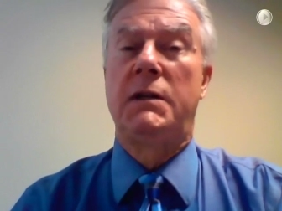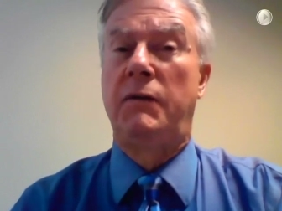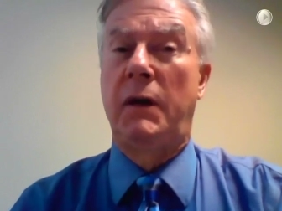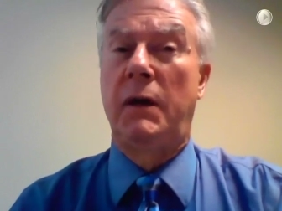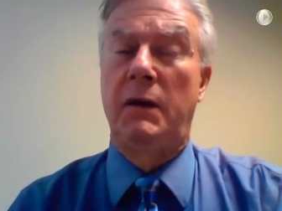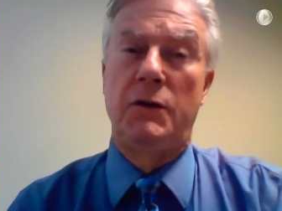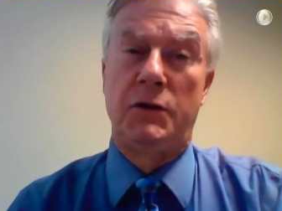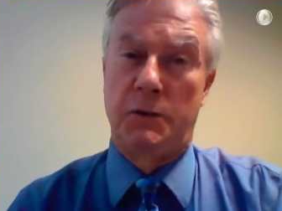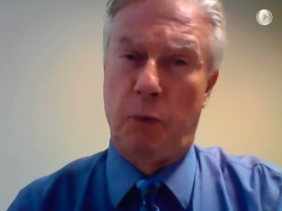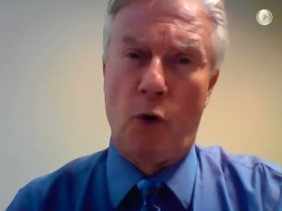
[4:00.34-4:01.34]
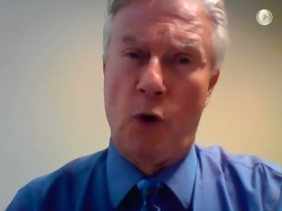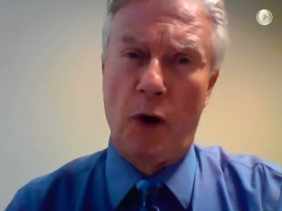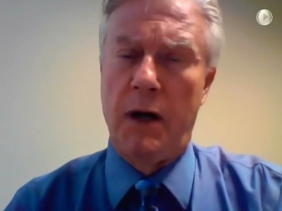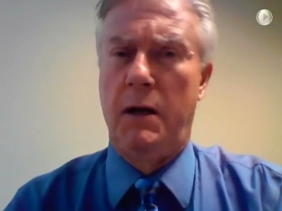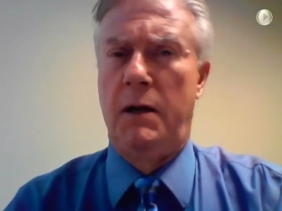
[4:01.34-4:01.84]
they've, they're just
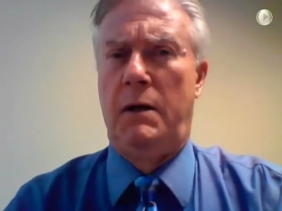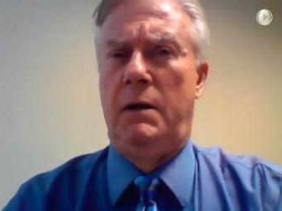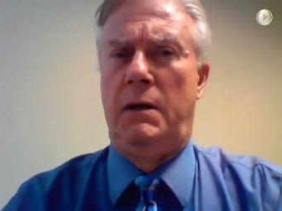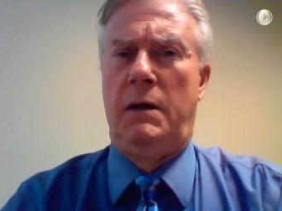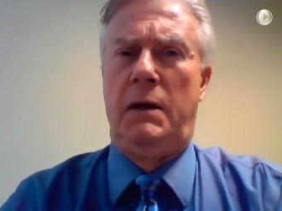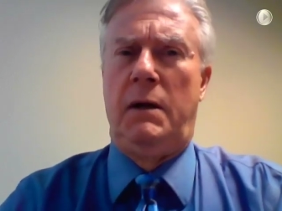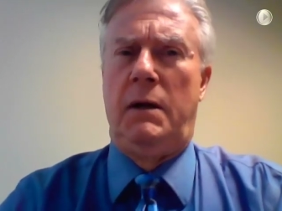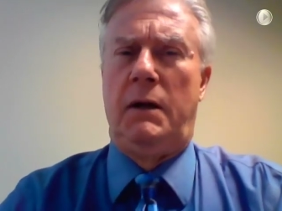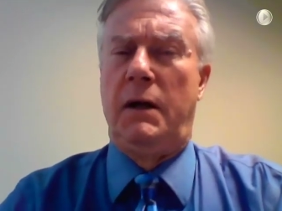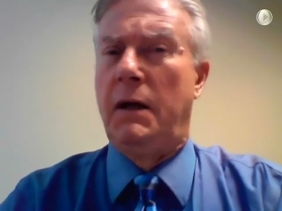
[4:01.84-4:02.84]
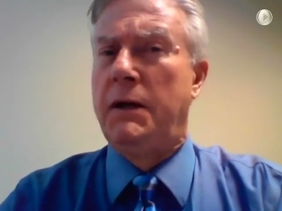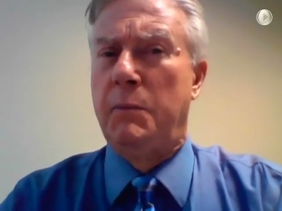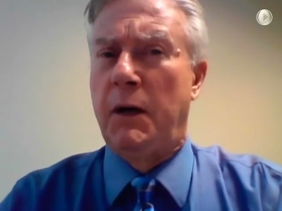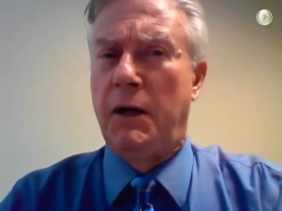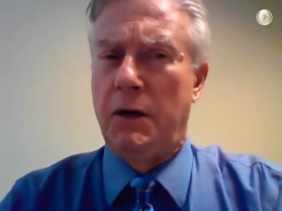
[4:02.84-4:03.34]
bored, got
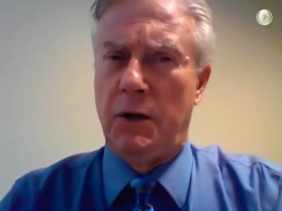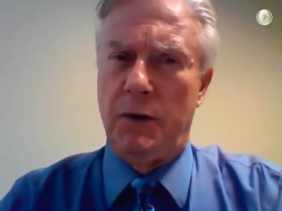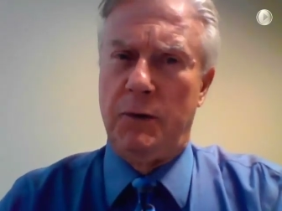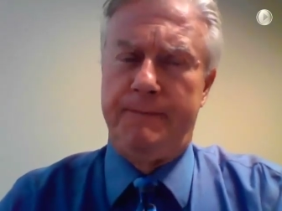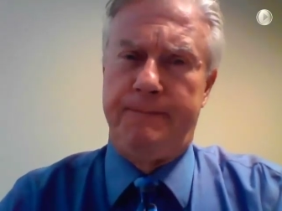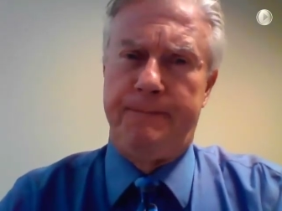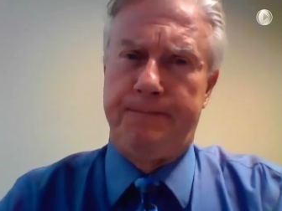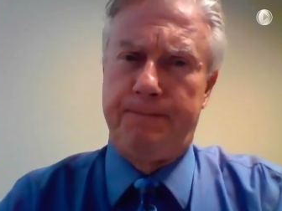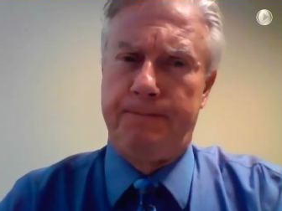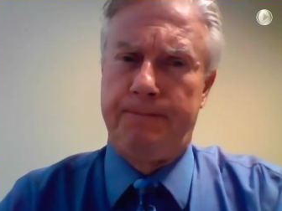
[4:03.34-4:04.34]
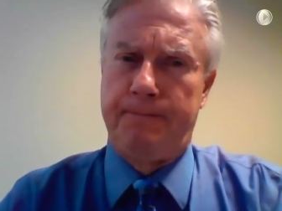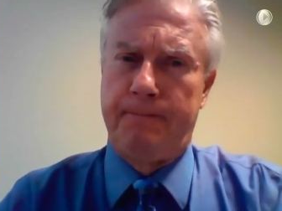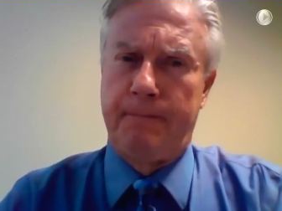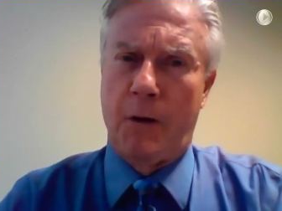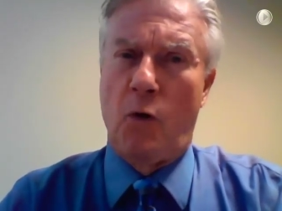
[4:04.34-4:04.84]
nothing better to do?
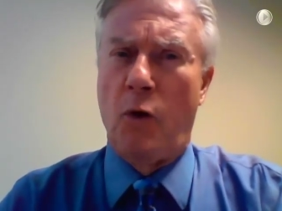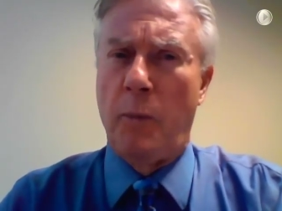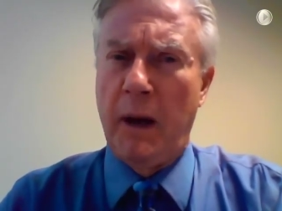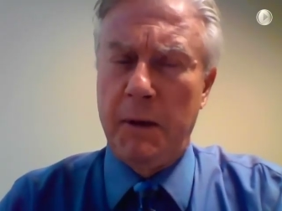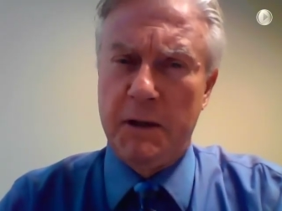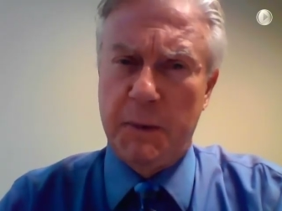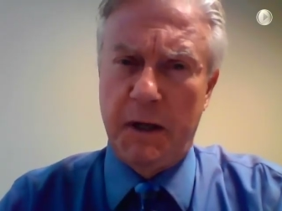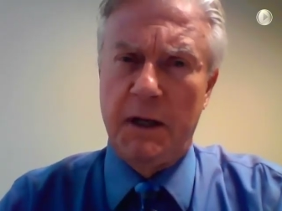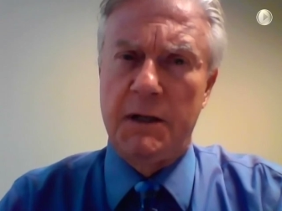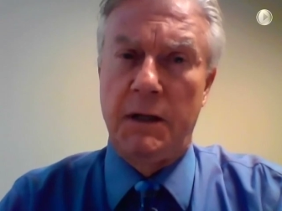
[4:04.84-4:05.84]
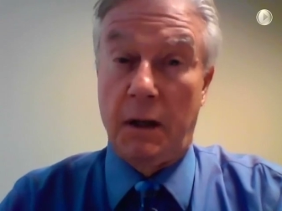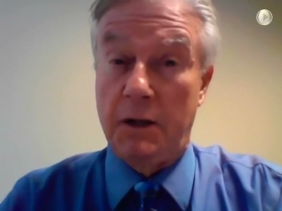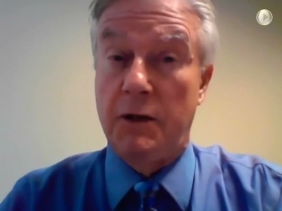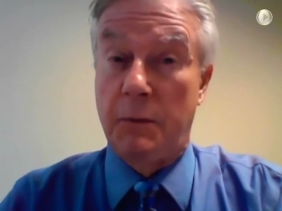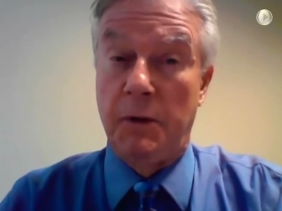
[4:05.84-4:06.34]
Or maybe it's because the
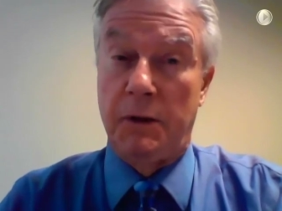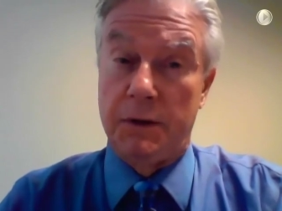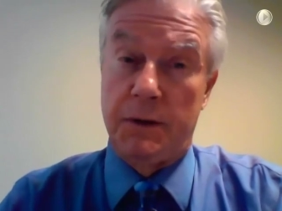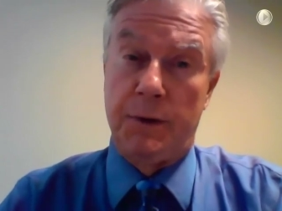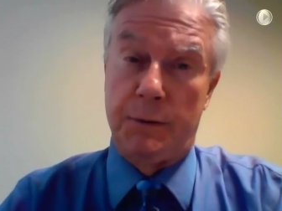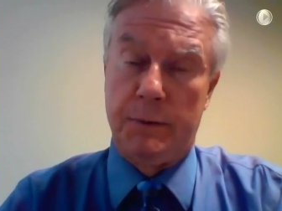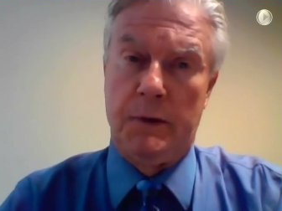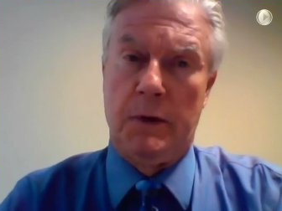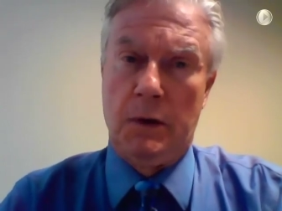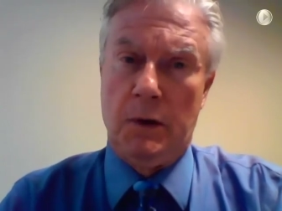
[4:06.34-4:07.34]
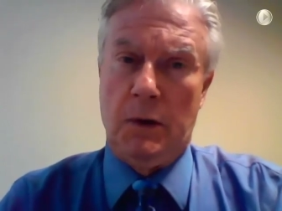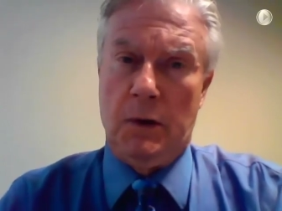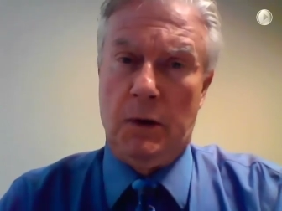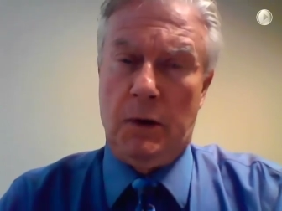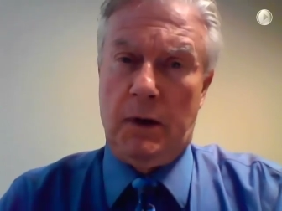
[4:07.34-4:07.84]
electric bill is due
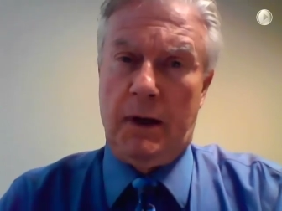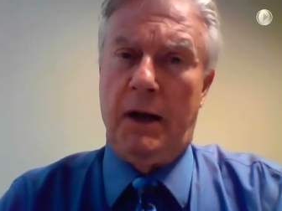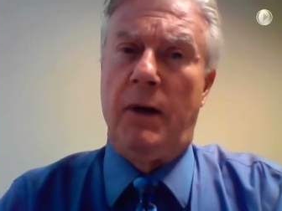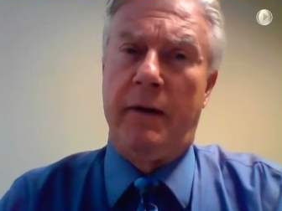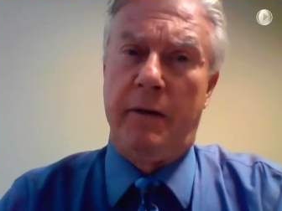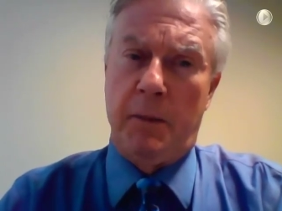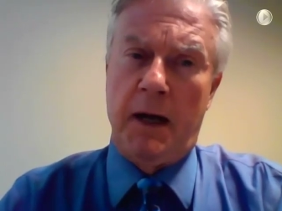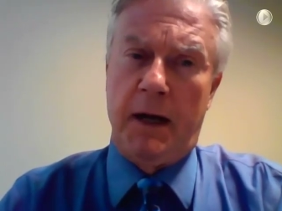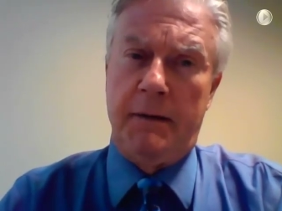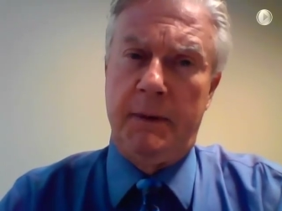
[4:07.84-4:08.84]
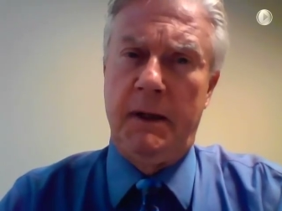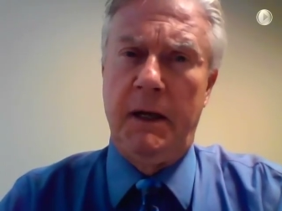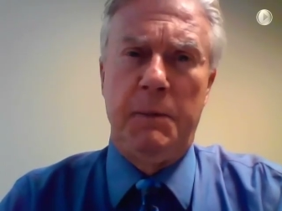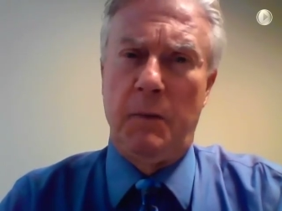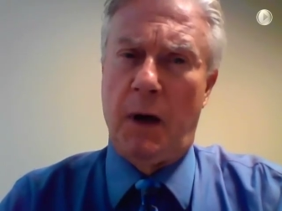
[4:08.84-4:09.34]
and they don't have any money.
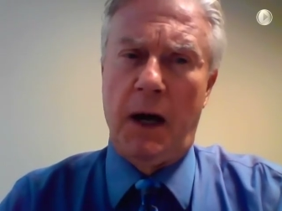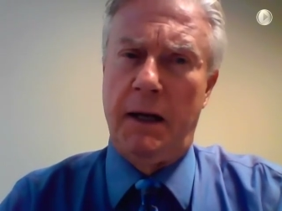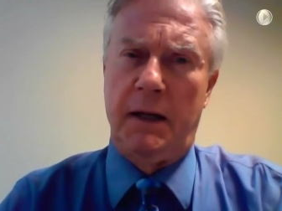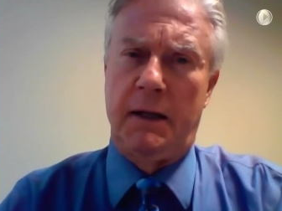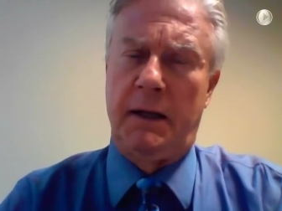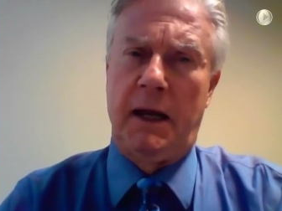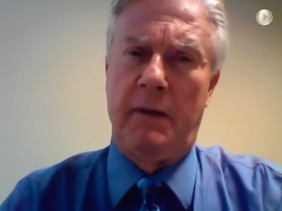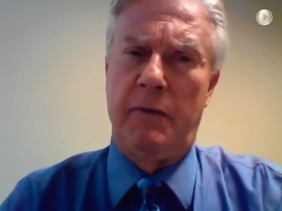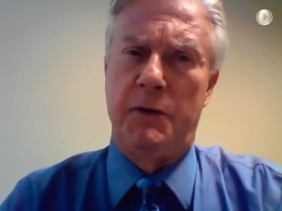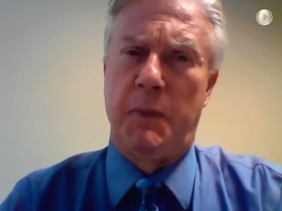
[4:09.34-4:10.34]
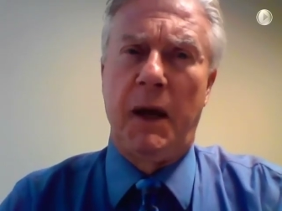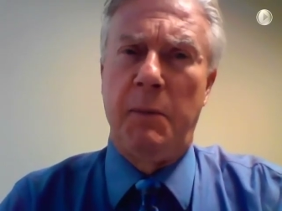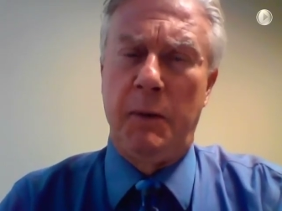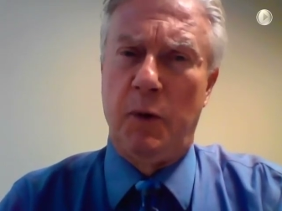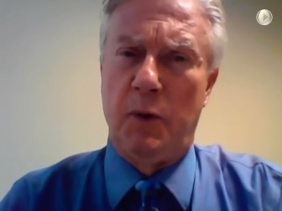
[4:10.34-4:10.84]
Keep in mind that the average
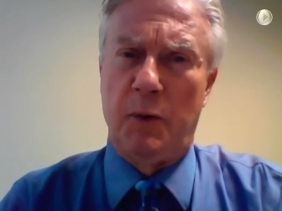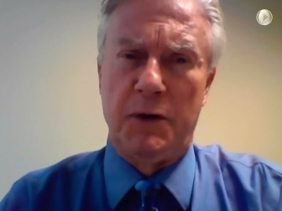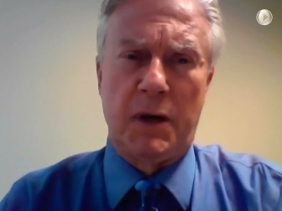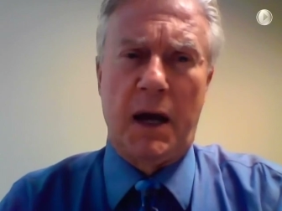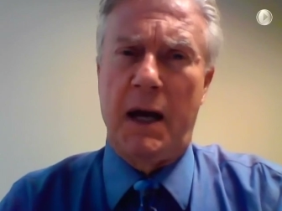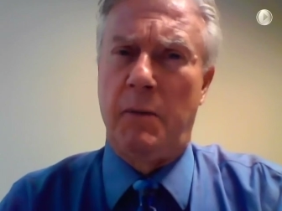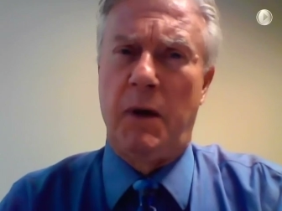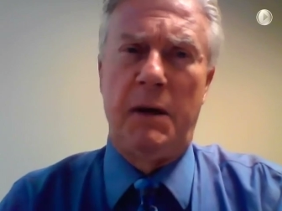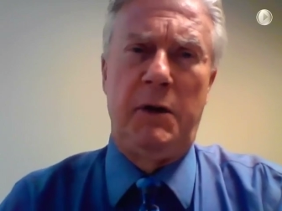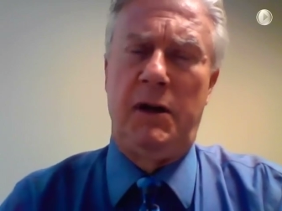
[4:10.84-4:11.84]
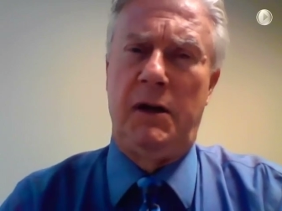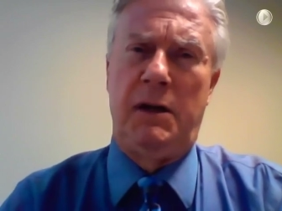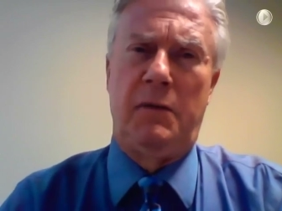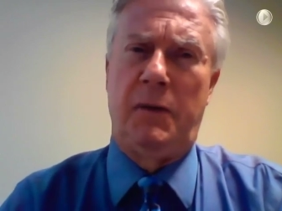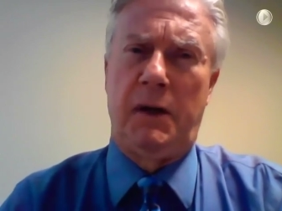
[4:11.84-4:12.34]
baby boomer is out of money
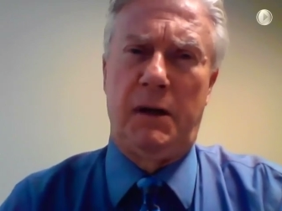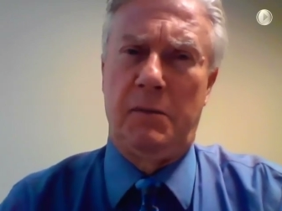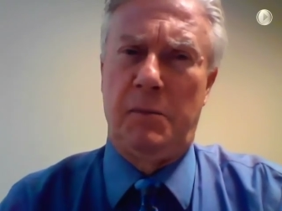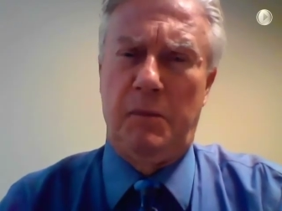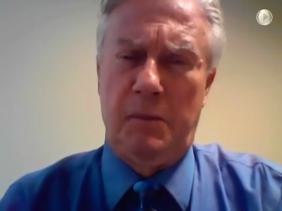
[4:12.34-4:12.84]
in, in